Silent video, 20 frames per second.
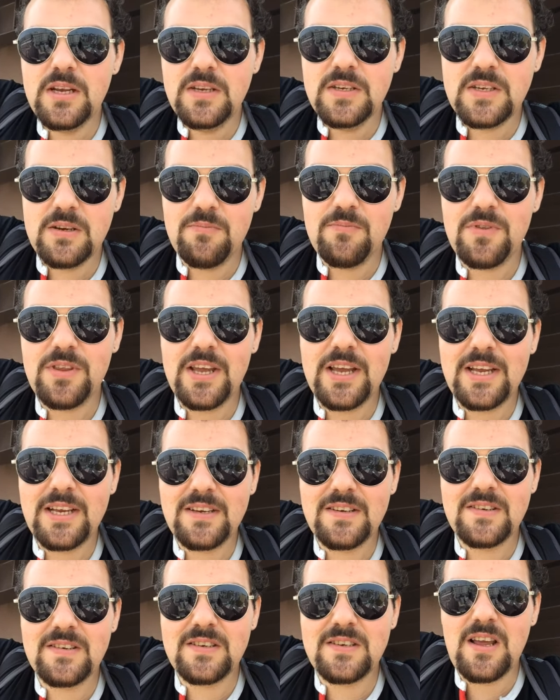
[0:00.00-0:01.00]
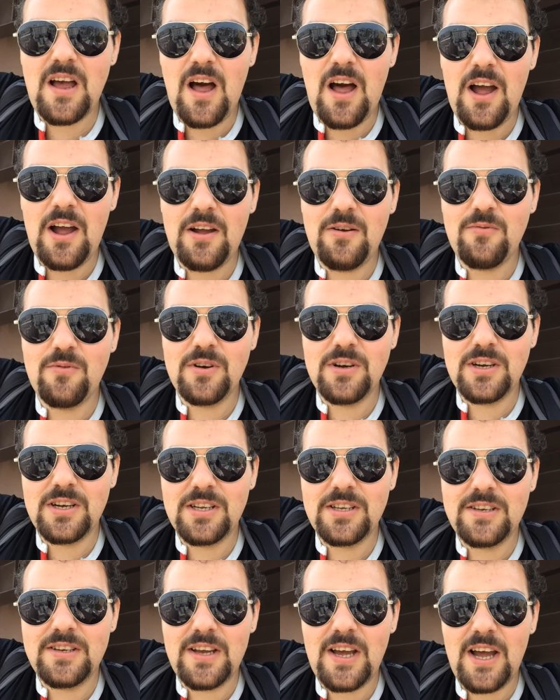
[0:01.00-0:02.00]
some things I
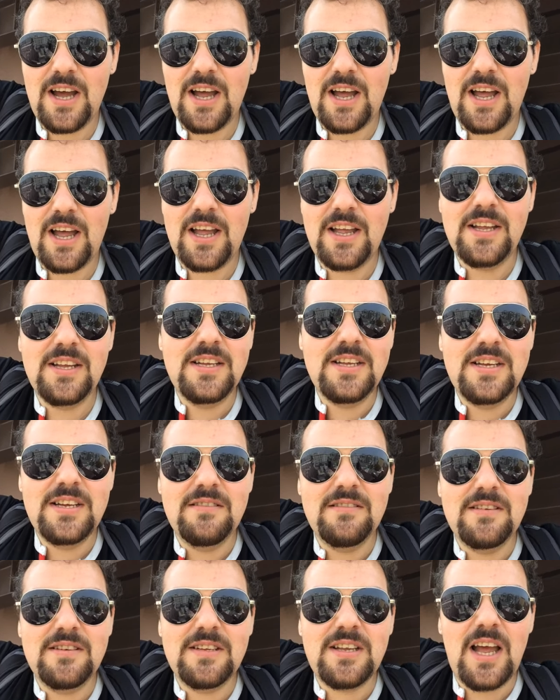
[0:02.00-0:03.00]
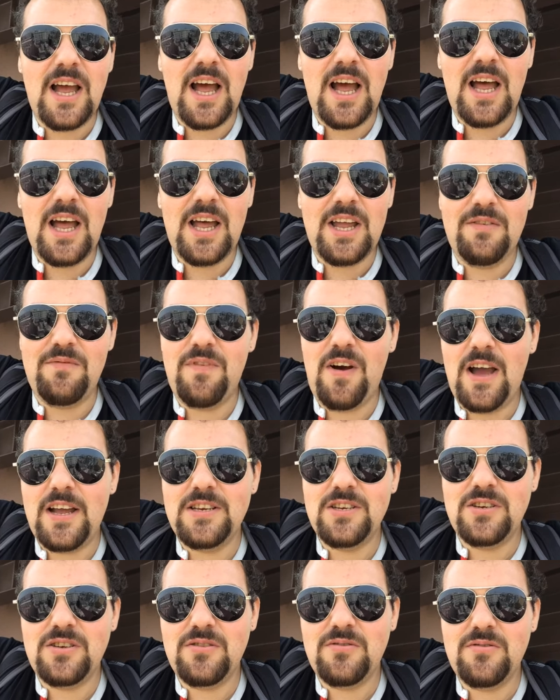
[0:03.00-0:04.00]
would uh, uh,
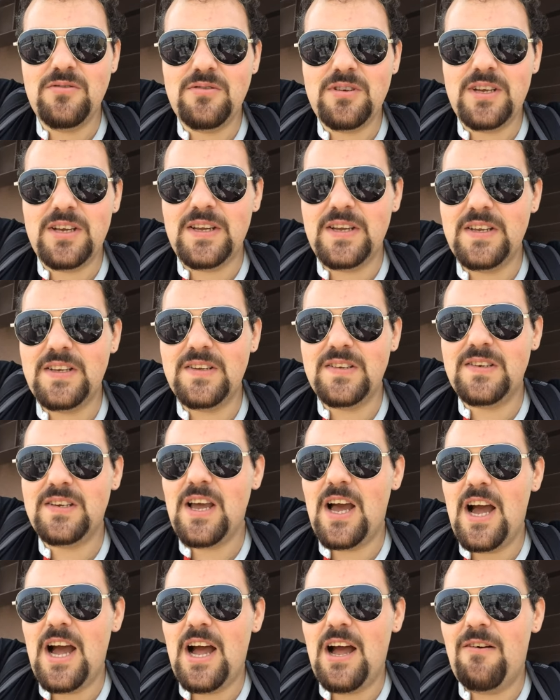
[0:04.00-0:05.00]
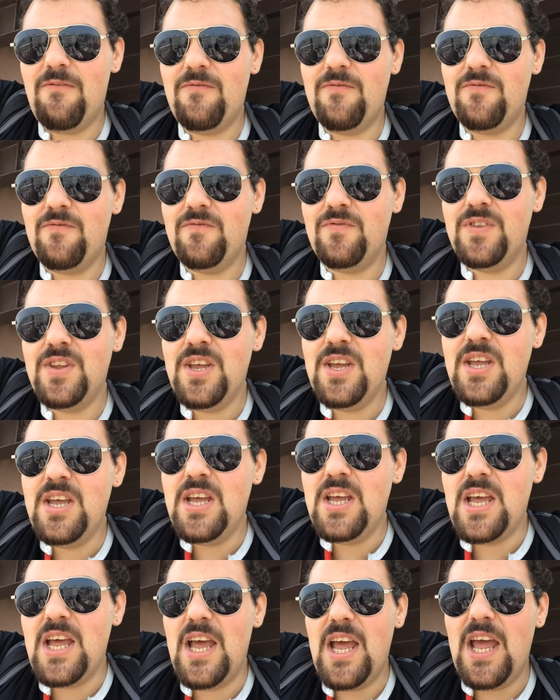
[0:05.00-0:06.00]
advise you is um,
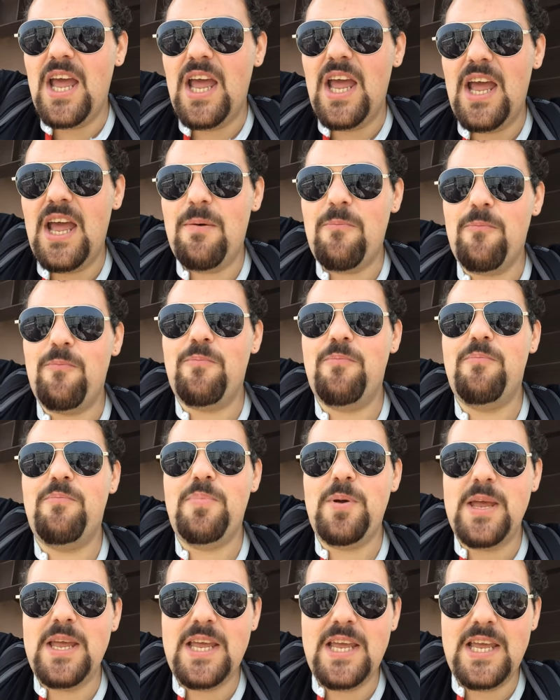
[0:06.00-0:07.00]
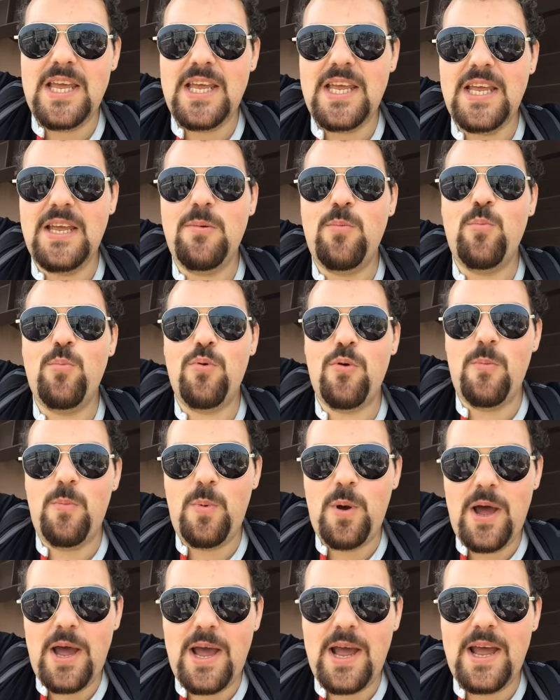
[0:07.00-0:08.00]
be
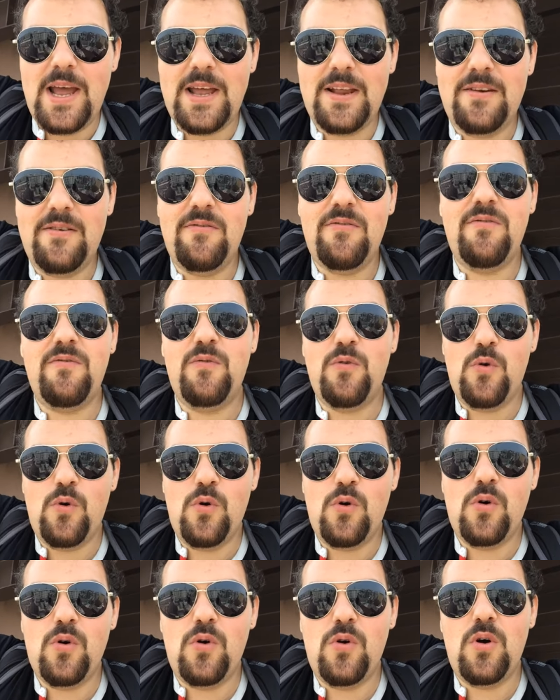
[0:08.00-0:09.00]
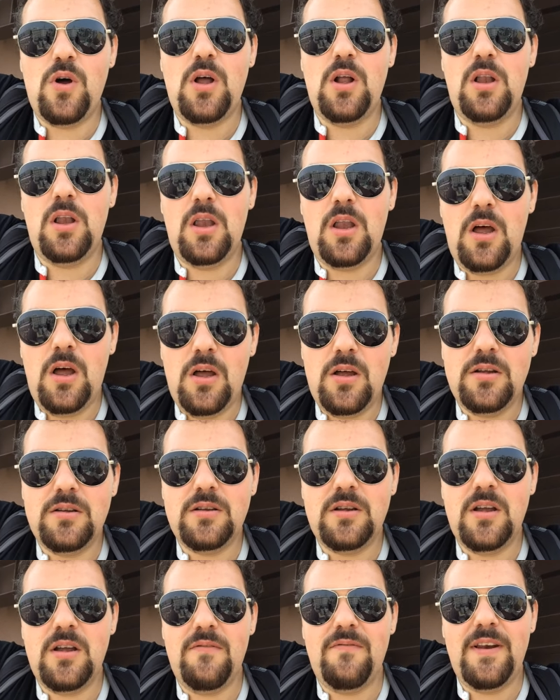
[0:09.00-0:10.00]
prepared for a lot
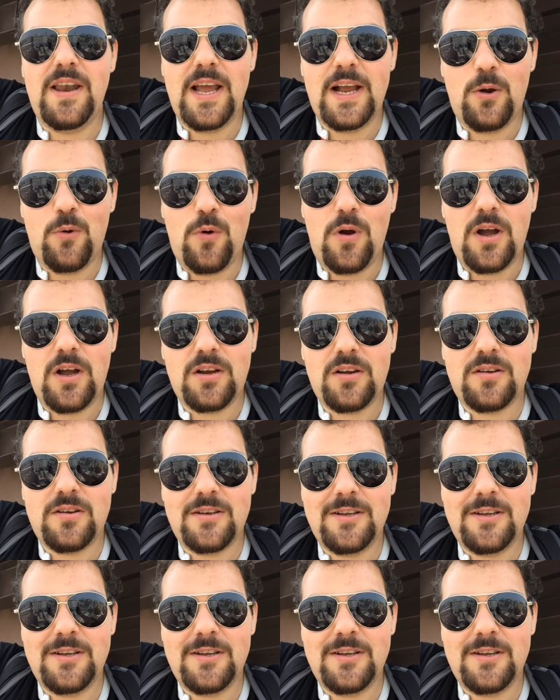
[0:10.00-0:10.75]
of legwork.